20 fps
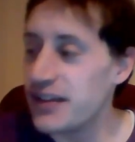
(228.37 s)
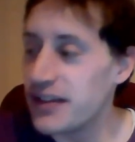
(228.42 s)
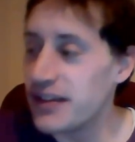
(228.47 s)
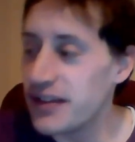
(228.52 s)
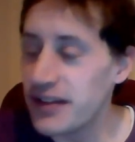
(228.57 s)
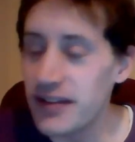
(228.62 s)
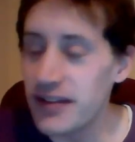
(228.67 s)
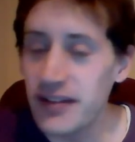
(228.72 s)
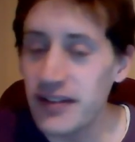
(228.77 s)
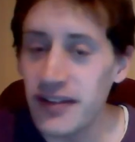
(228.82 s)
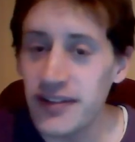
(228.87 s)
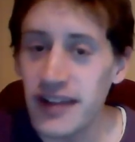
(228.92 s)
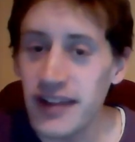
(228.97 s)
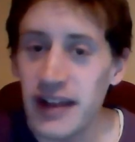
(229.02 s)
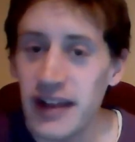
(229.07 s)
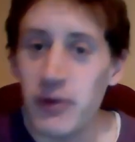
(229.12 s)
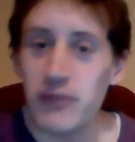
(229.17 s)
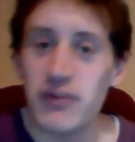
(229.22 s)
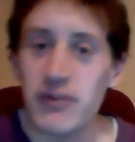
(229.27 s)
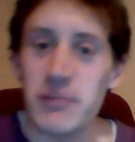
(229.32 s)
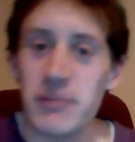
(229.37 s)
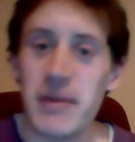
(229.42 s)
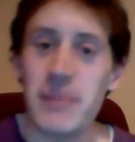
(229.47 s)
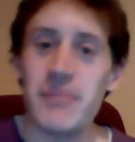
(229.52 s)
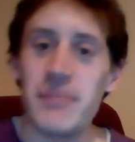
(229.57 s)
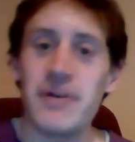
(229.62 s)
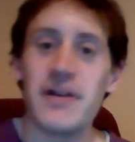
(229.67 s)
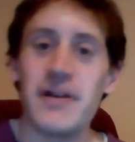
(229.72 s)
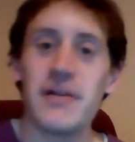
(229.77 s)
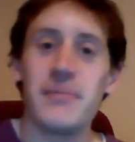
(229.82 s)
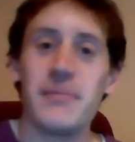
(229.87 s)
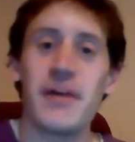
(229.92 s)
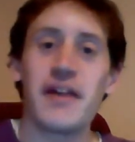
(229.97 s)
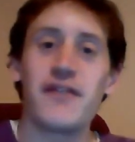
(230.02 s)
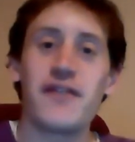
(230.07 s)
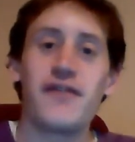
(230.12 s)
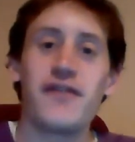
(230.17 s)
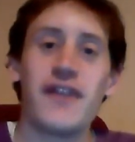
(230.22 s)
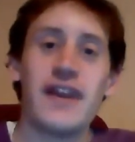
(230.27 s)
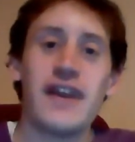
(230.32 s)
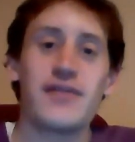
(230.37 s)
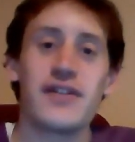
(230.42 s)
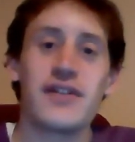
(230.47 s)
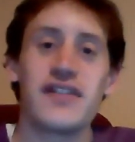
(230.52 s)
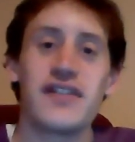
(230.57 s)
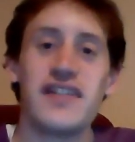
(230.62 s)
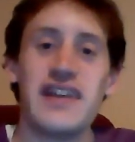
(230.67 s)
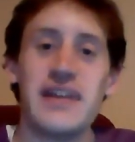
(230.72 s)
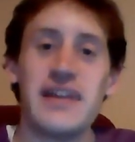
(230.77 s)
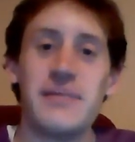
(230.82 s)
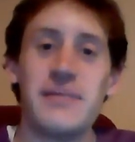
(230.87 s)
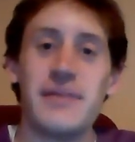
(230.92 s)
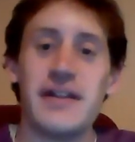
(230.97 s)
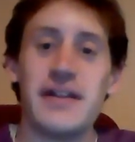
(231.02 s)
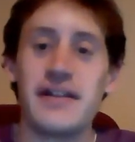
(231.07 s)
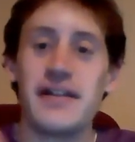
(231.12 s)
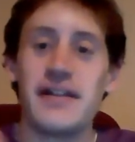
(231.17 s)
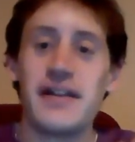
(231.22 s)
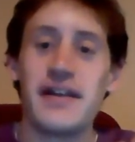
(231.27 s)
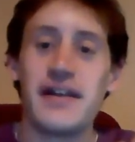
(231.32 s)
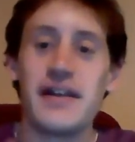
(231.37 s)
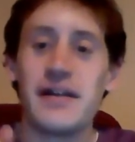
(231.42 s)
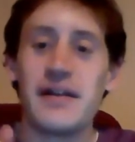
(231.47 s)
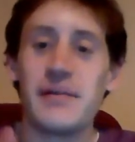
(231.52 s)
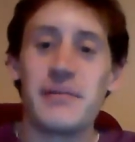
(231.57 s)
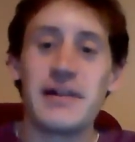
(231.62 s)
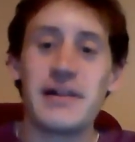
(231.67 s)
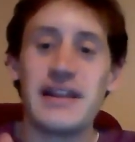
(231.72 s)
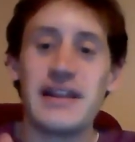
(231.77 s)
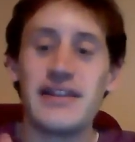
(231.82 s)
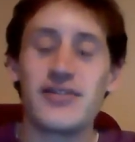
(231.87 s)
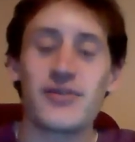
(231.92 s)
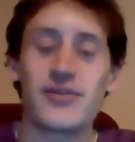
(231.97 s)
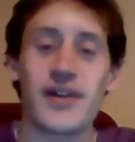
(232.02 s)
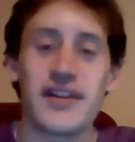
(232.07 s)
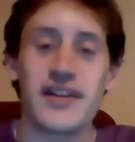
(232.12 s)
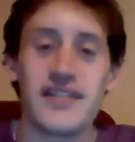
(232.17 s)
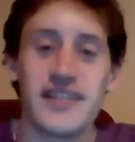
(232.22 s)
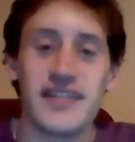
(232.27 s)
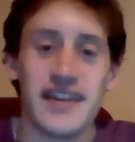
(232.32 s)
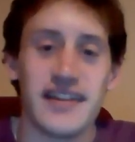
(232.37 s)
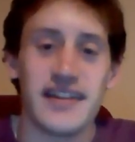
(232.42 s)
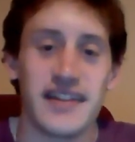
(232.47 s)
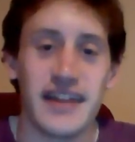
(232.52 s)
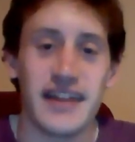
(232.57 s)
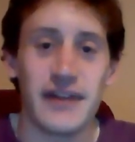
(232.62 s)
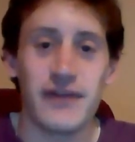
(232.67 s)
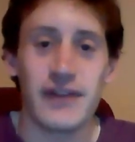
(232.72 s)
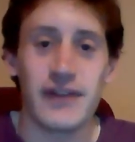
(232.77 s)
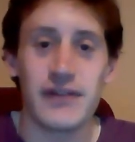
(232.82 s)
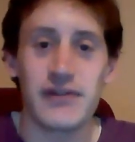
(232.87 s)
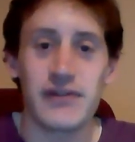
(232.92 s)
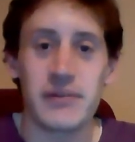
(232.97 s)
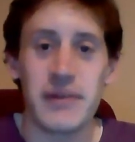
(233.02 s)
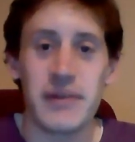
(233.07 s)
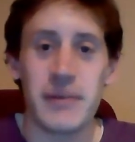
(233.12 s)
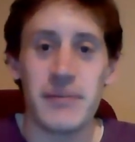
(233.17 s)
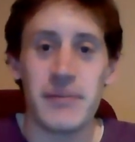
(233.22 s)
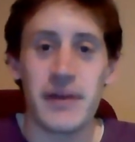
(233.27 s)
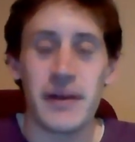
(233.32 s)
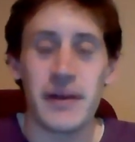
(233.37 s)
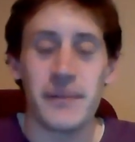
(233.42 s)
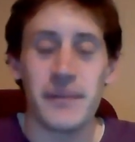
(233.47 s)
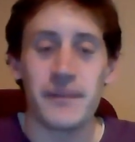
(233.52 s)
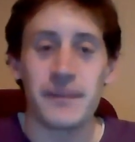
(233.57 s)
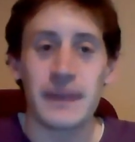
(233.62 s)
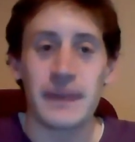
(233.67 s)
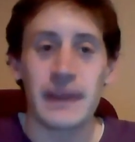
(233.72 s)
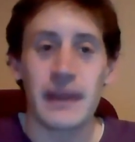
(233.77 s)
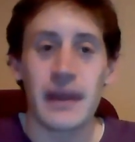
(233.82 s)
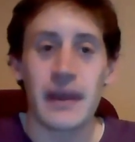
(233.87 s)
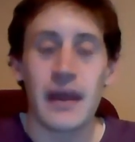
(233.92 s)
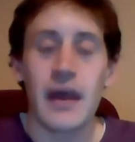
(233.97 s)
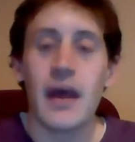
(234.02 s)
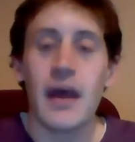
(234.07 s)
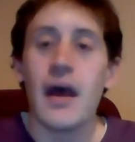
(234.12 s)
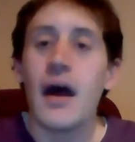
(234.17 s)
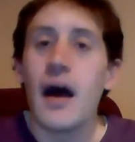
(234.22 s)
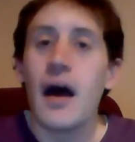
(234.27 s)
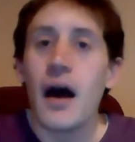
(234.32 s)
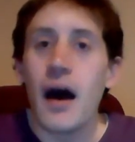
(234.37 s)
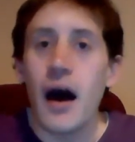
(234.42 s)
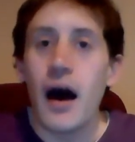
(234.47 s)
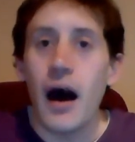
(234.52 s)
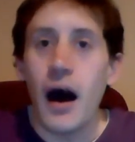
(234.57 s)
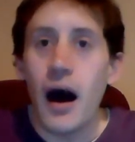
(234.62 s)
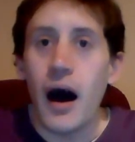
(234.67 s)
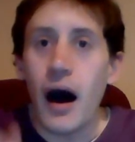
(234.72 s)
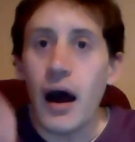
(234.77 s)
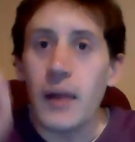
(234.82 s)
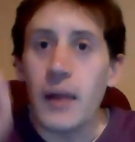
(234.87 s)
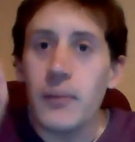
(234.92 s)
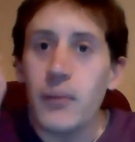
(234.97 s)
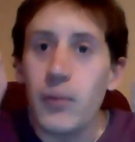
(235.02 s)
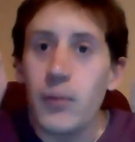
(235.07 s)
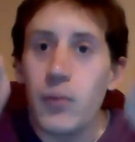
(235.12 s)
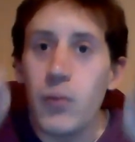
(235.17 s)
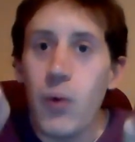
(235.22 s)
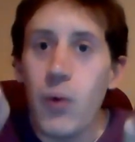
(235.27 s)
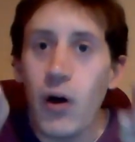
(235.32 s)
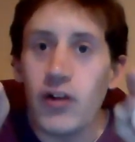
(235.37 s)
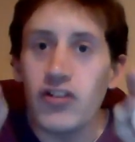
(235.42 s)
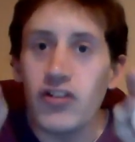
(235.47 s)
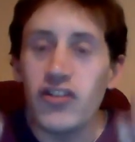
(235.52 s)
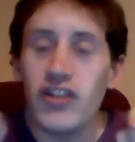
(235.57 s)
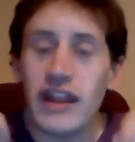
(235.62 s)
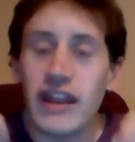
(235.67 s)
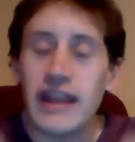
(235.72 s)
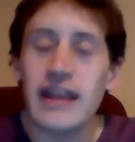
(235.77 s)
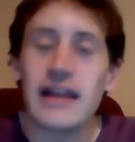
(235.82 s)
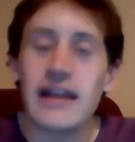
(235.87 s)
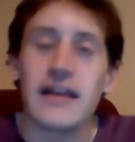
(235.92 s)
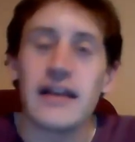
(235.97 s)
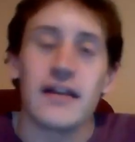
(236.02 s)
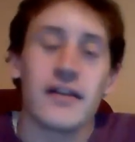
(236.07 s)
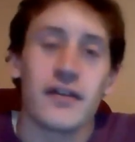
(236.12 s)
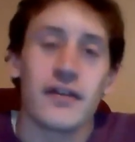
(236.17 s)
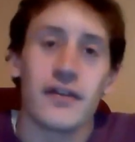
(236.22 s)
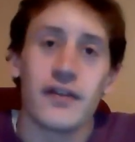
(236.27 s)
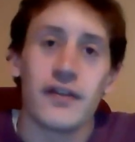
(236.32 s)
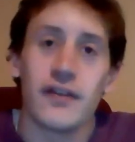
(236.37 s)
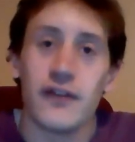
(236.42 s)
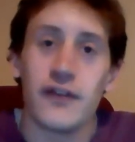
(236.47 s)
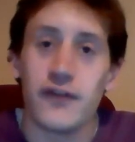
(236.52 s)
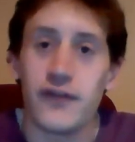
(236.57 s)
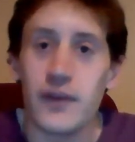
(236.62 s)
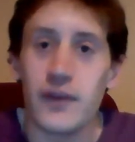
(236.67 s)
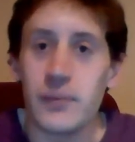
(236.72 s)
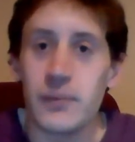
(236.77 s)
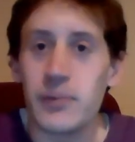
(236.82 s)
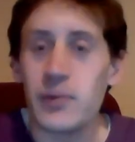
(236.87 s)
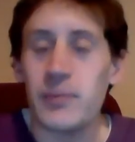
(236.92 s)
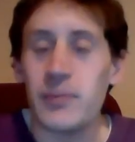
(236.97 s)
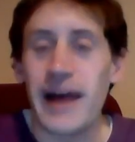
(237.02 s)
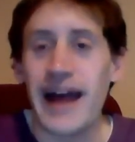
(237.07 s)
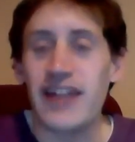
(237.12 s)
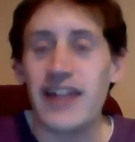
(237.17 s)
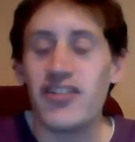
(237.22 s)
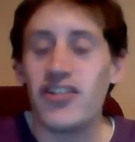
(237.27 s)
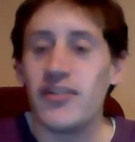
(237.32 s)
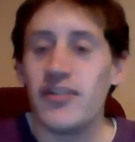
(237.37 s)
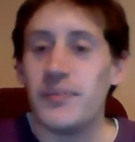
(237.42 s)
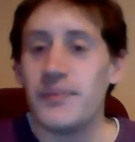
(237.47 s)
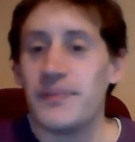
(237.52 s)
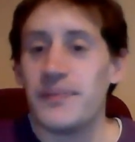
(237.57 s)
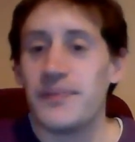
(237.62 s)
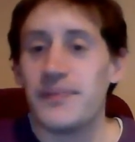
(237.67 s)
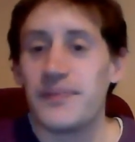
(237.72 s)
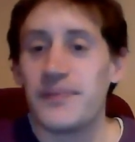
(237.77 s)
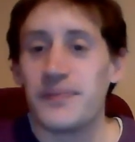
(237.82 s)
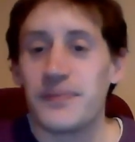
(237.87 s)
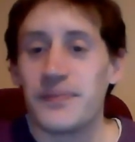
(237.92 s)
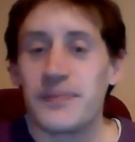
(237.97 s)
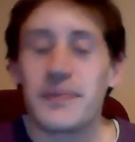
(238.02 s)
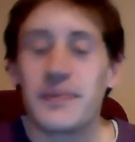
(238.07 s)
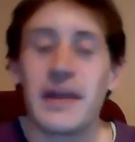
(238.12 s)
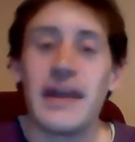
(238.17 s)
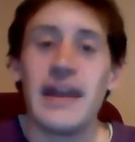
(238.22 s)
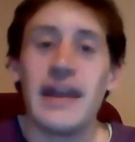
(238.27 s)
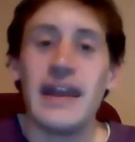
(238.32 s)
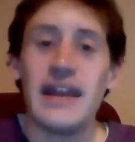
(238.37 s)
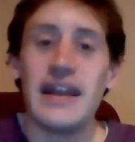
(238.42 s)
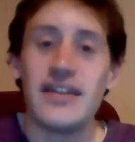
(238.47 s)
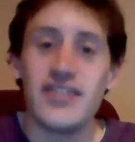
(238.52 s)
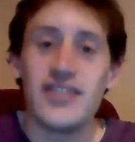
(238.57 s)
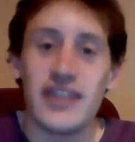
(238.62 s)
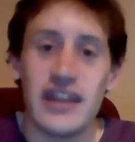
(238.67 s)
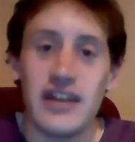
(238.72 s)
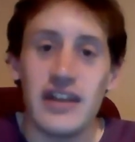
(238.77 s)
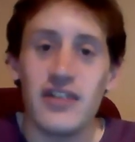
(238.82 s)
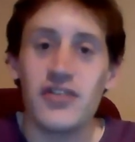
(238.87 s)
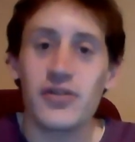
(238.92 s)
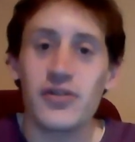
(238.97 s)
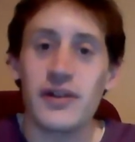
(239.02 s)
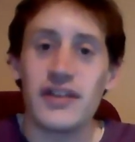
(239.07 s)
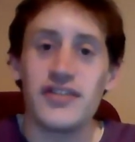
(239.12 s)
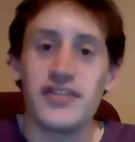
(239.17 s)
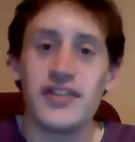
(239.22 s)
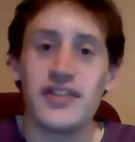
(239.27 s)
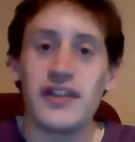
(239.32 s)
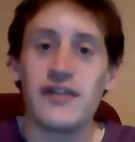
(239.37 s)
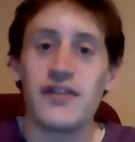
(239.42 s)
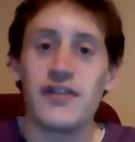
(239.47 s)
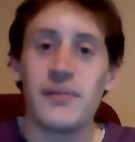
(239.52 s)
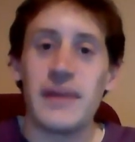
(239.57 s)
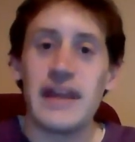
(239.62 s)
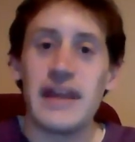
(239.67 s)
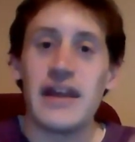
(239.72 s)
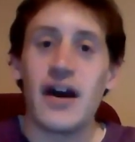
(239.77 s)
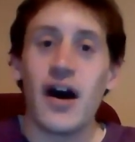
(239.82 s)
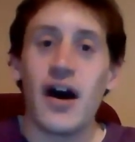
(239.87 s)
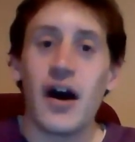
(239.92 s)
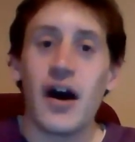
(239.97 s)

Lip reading: Does anyone remember my favourite team? Please write it if you remember. I'm watching the football match. It's interesting for me.